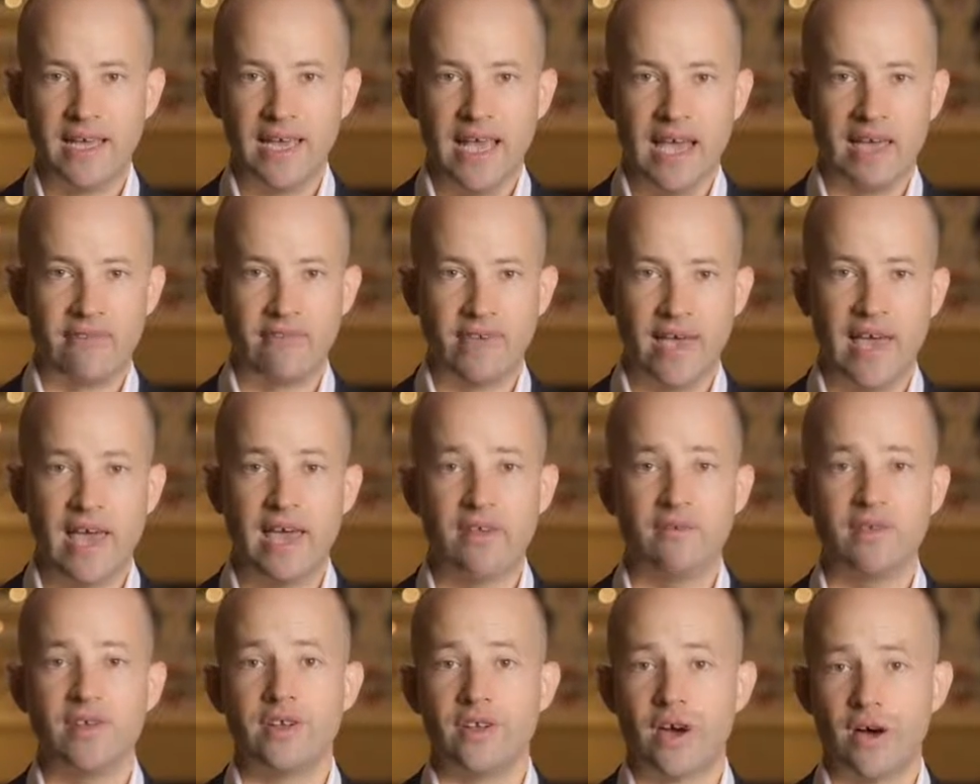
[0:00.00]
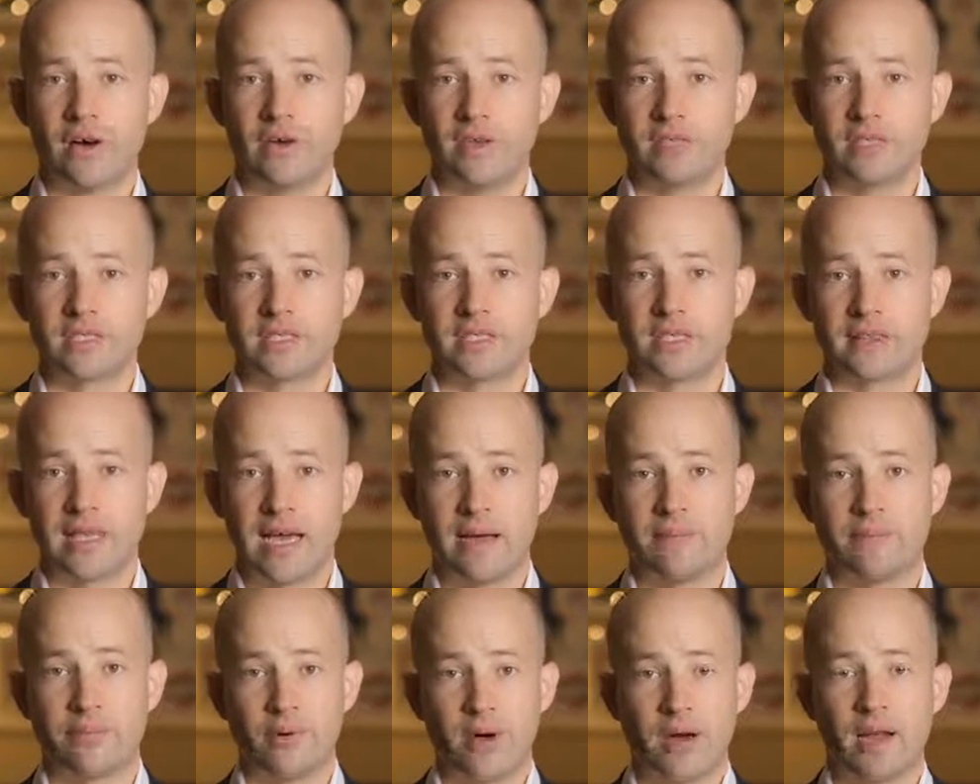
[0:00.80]
Have you ever noticed that
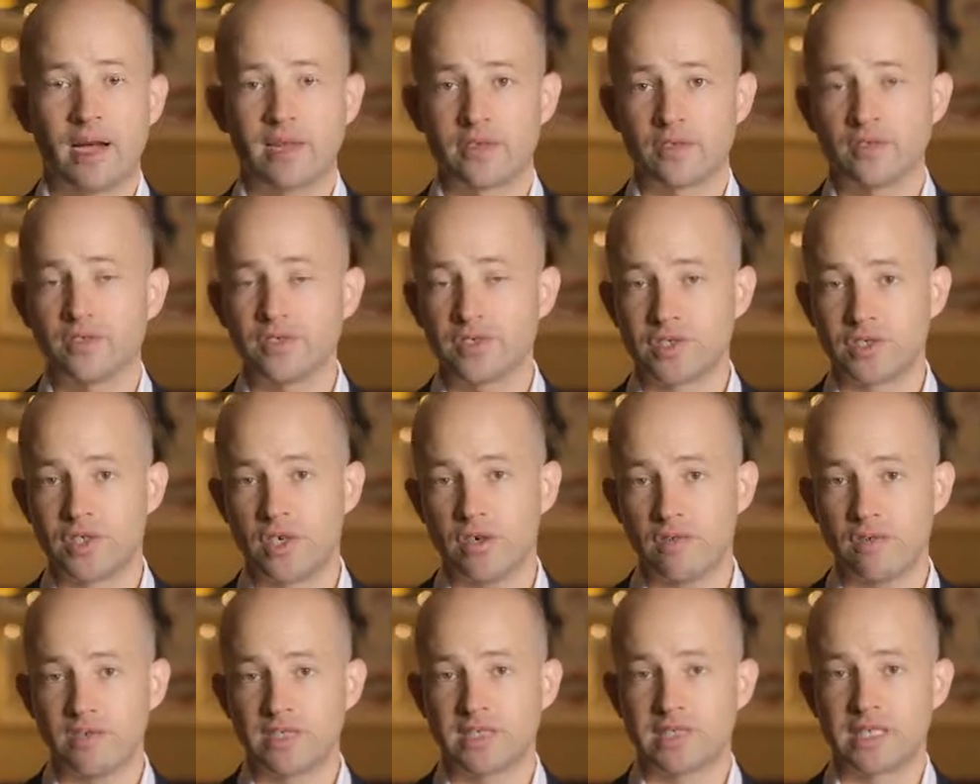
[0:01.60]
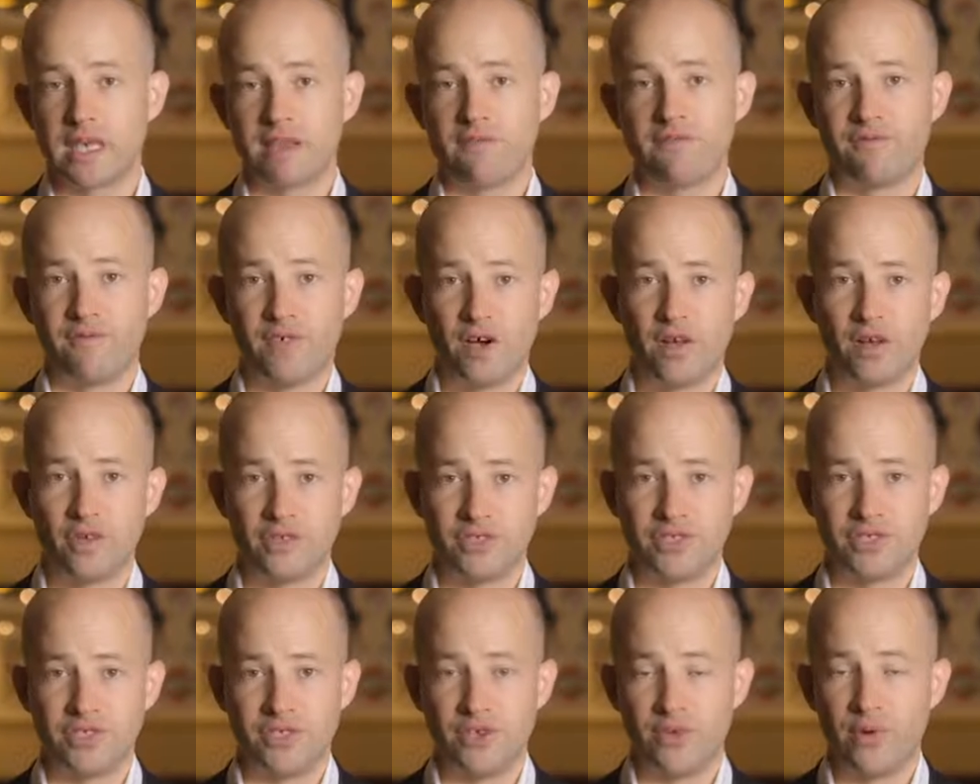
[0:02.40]
that product or service then
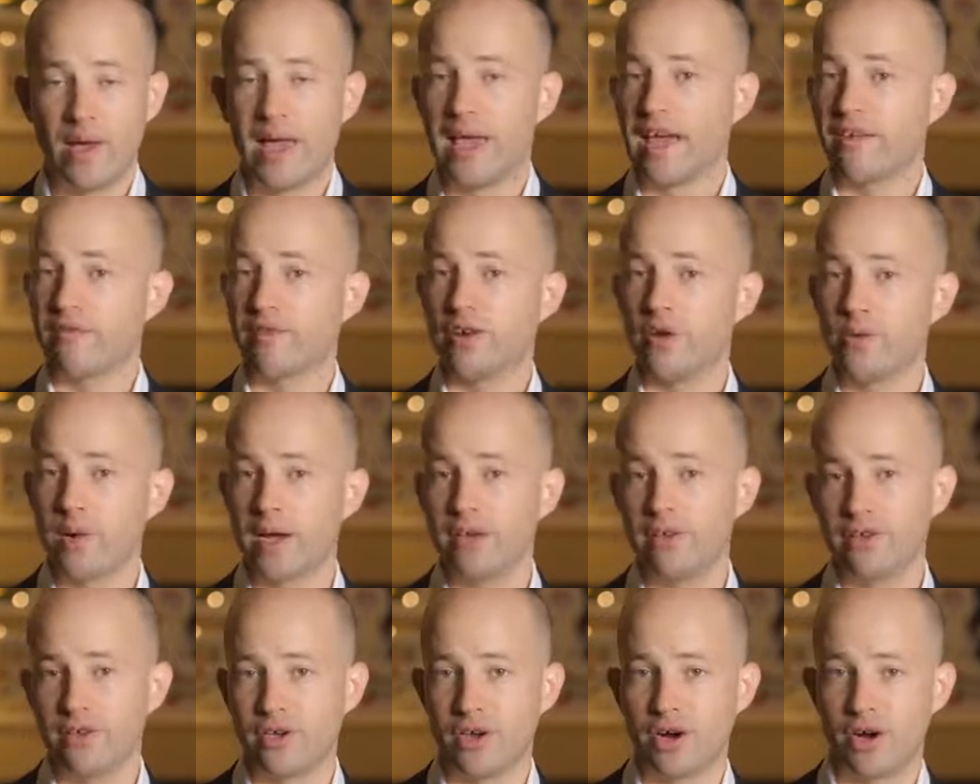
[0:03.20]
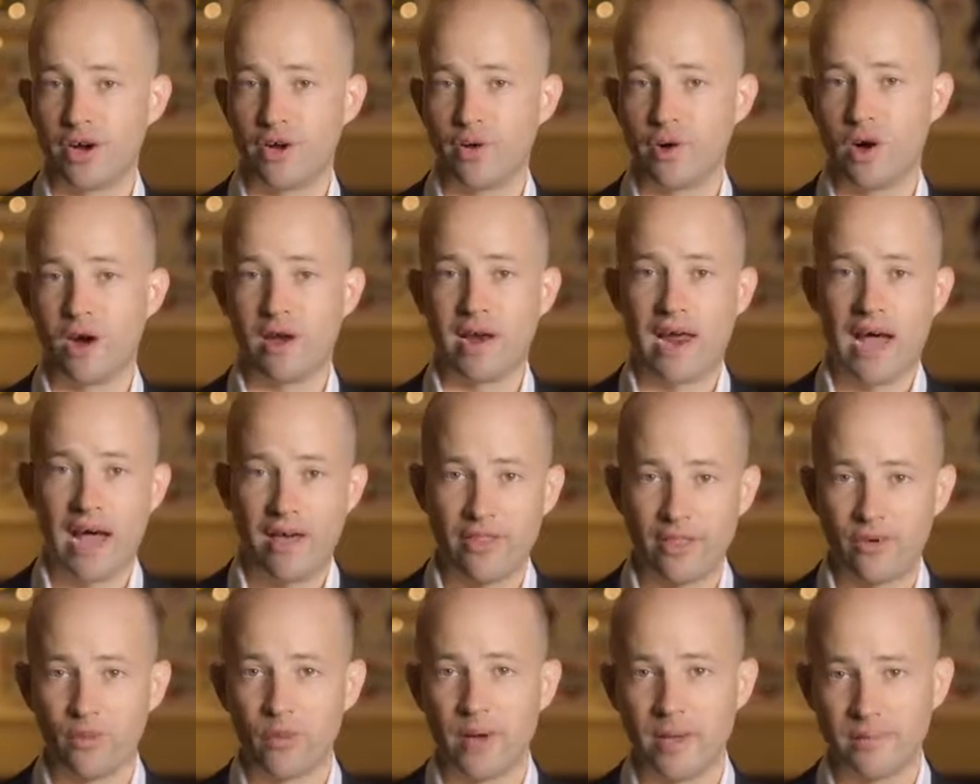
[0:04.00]
follows you everywhere you go on
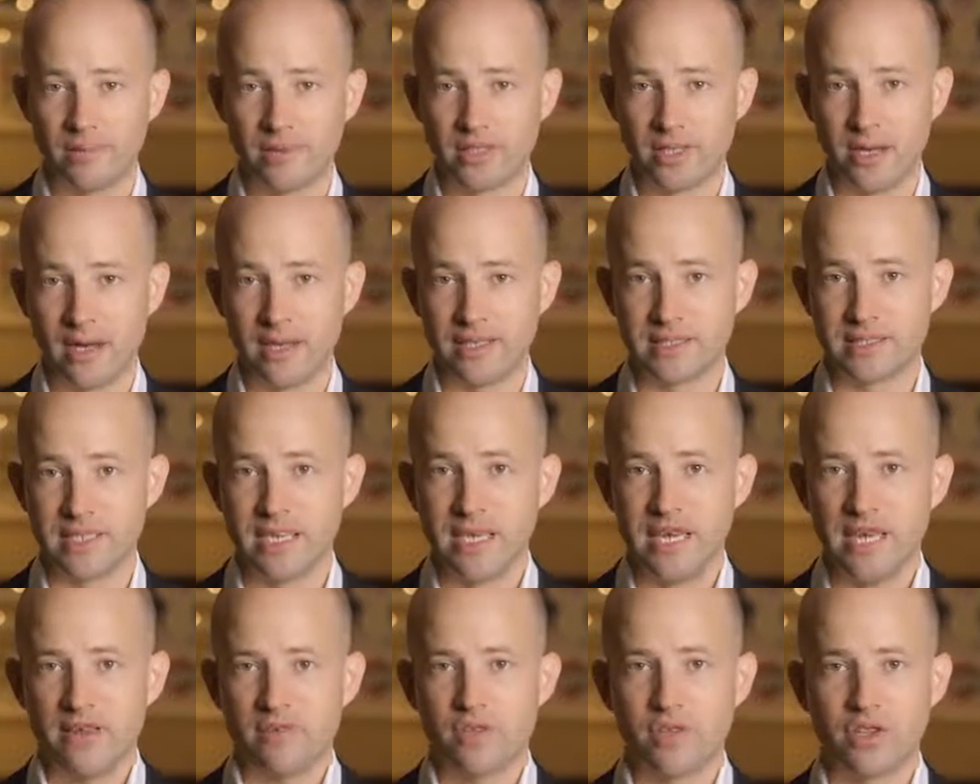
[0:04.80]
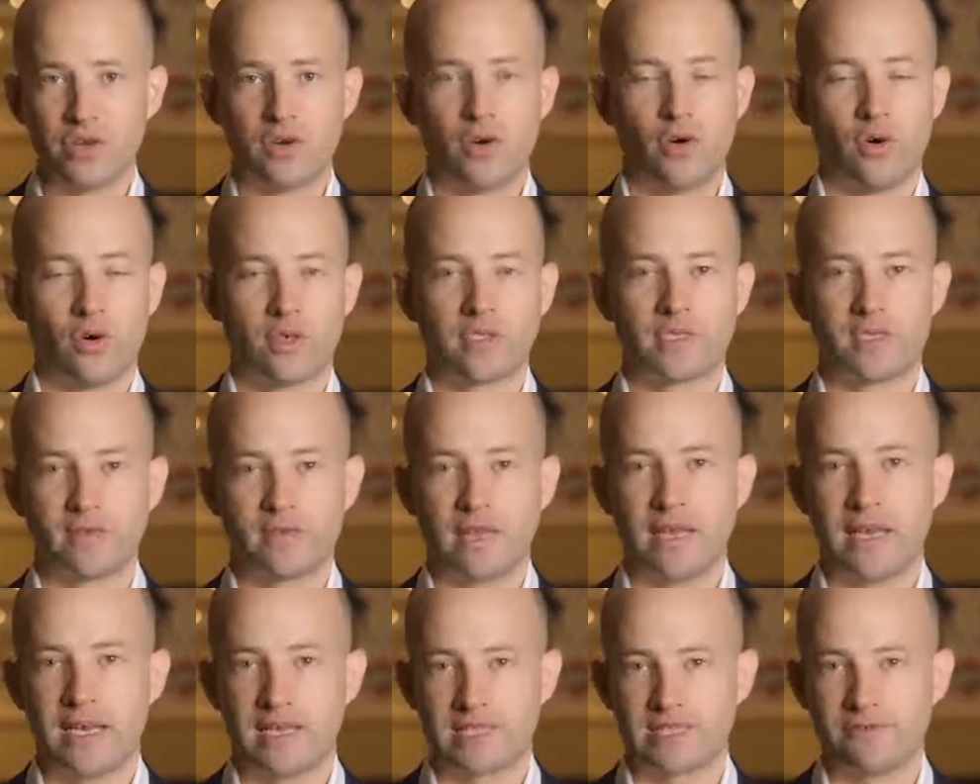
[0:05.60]
other websites for the course of
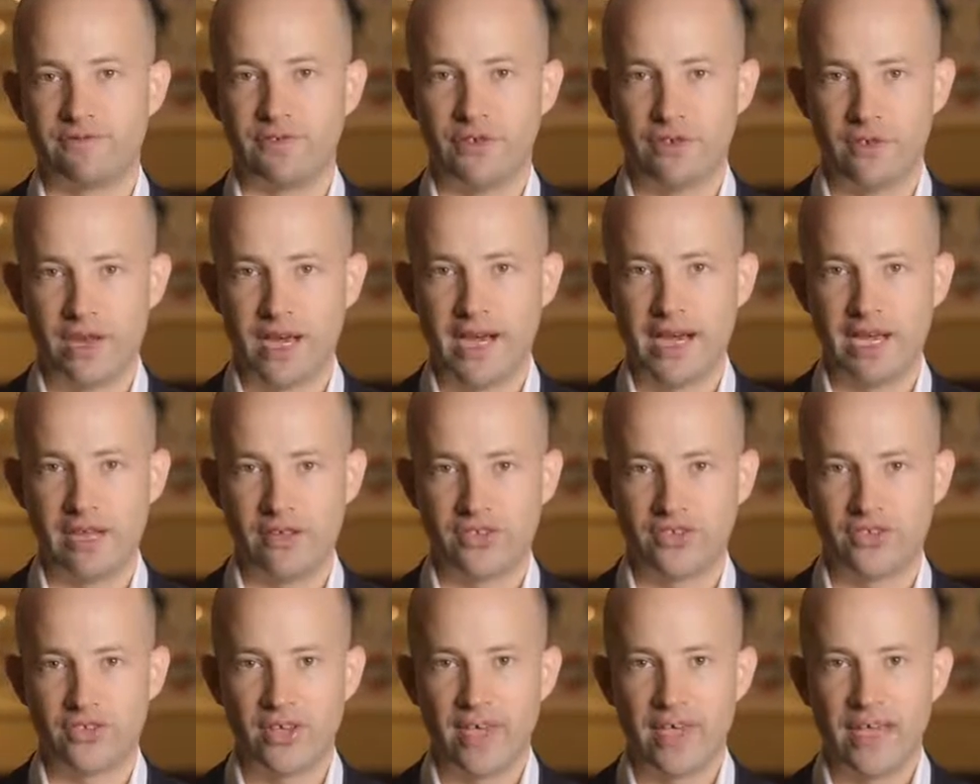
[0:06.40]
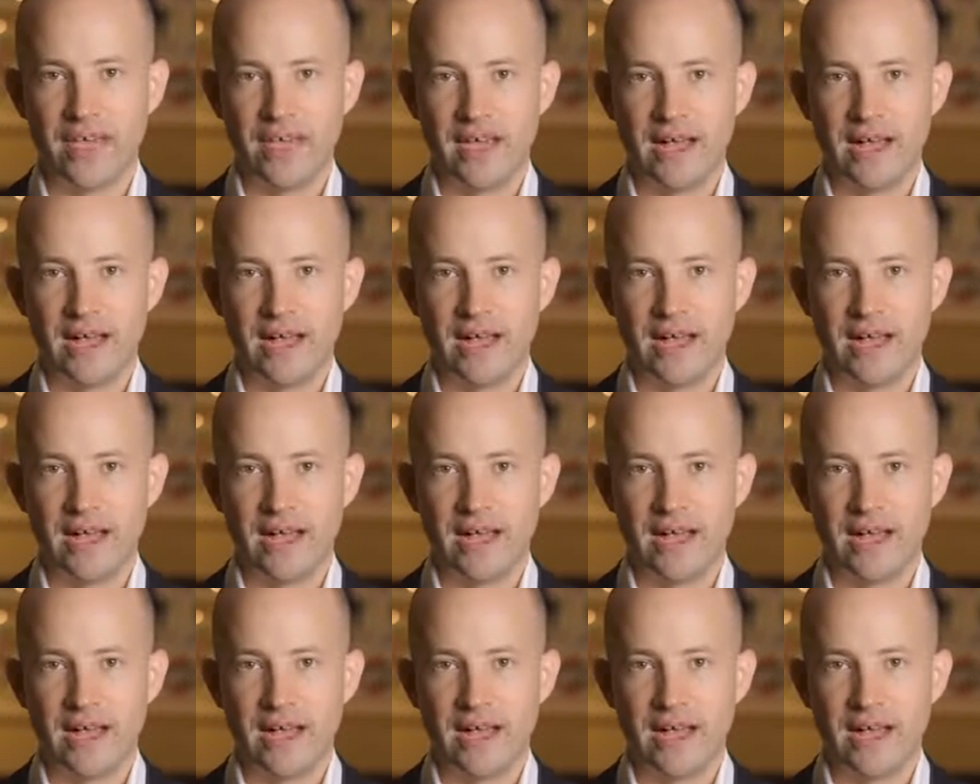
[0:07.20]
the next few days?